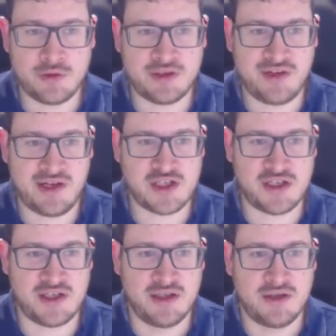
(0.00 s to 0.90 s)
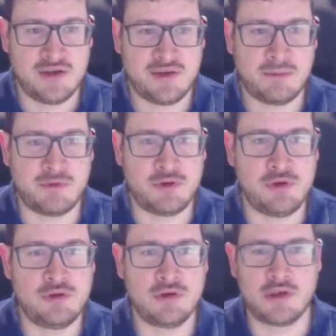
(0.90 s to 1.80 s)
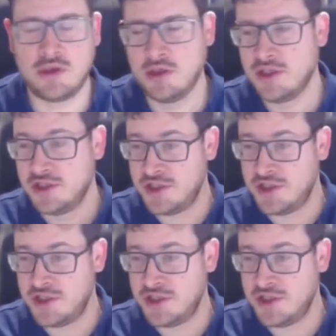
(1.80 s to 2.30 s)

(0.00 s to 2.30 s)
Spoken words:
There's actually some of the newer